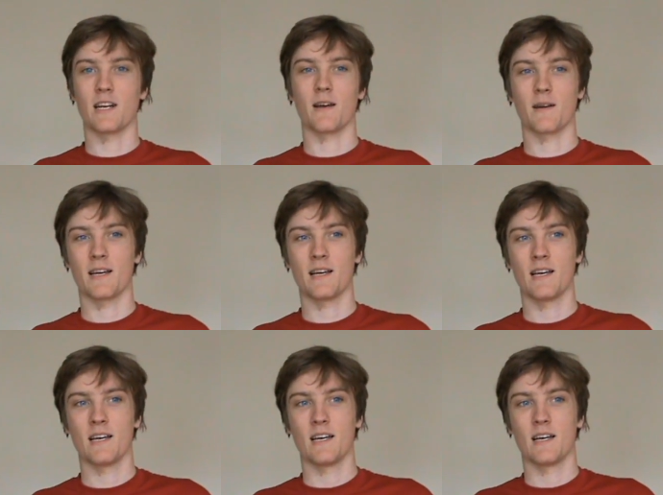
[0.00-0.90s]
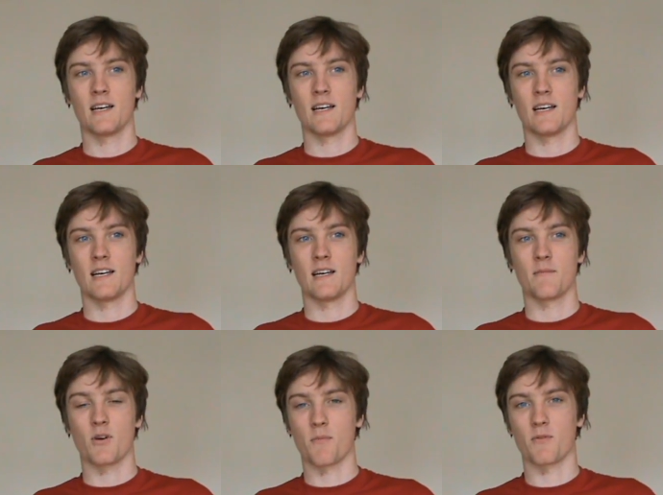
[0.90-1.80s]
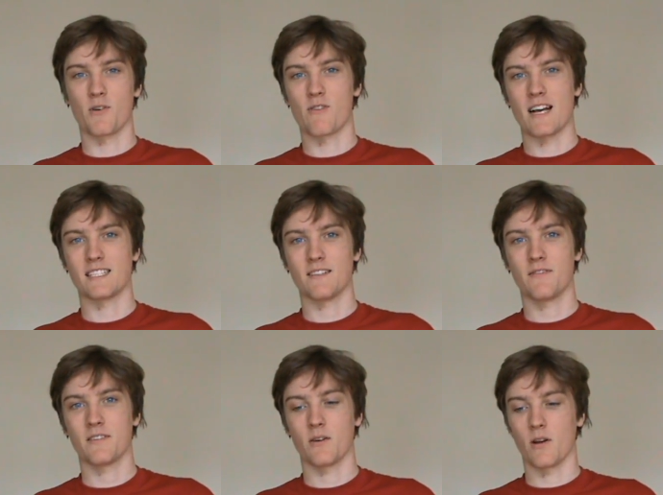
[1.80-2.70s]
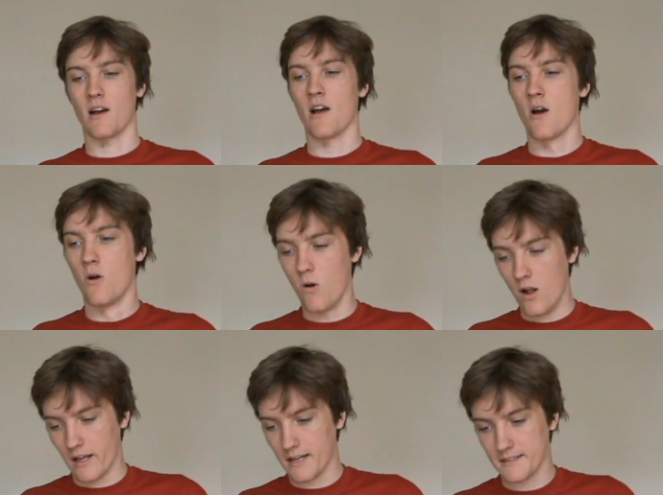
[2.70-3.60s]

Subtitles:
it like proper aggressive. They were like at